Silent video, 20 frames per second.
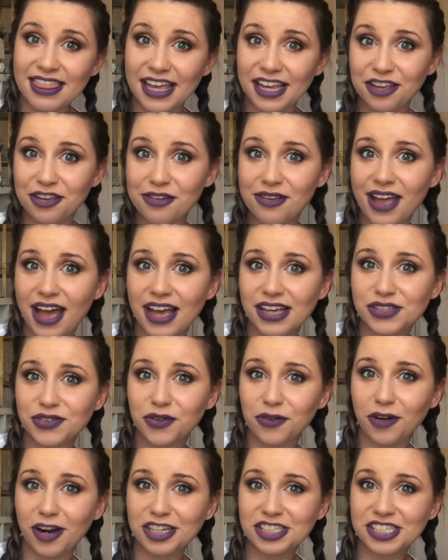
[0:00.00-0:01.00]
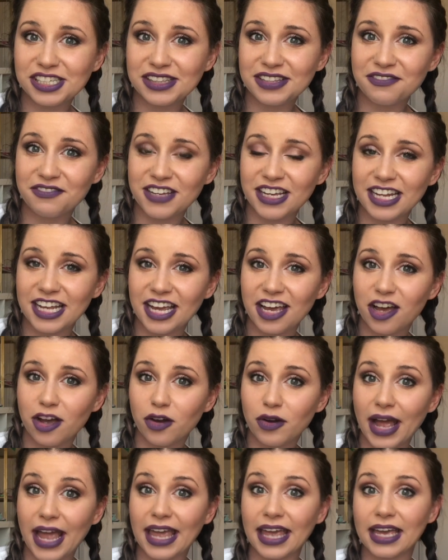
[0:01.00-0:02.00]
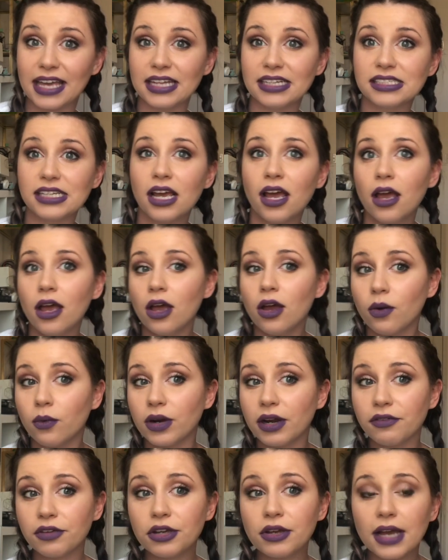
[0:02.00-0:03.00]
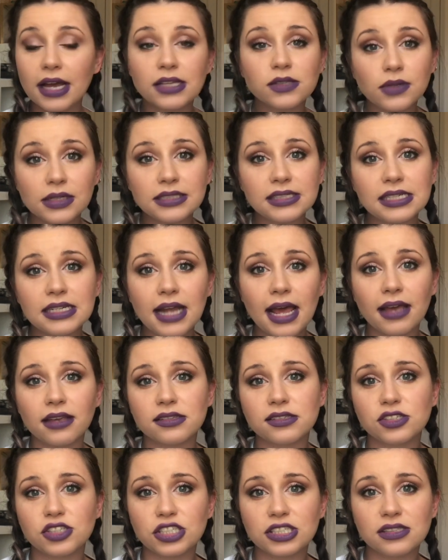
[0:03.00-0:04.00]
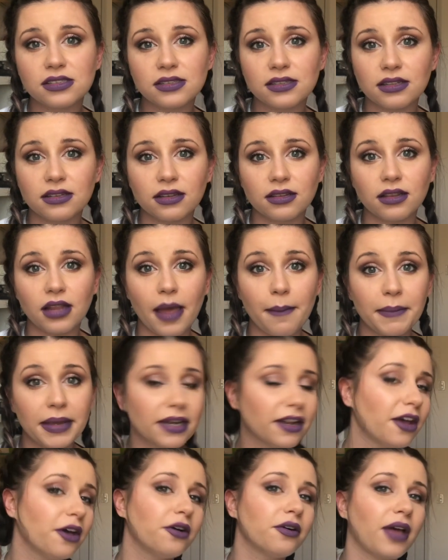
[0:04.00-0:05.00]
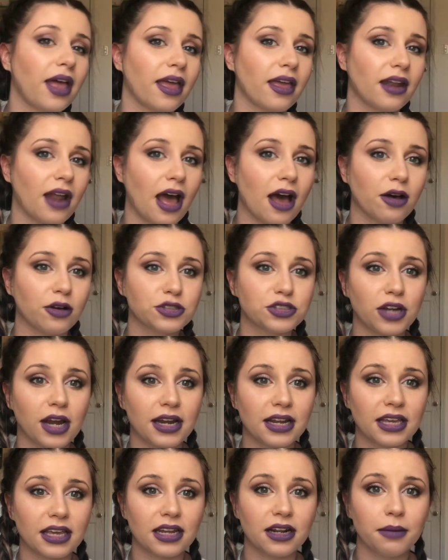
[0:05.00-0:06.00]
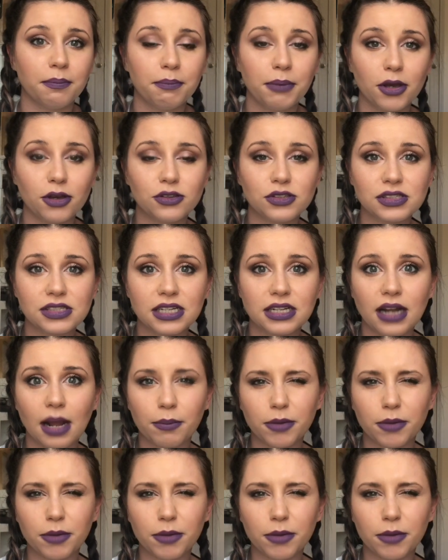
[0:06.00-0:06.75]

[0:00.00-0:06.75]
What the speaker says: Thank you guys for watching the video, and whatever you guys wanna see next, just let me know and I'll try to get them posted.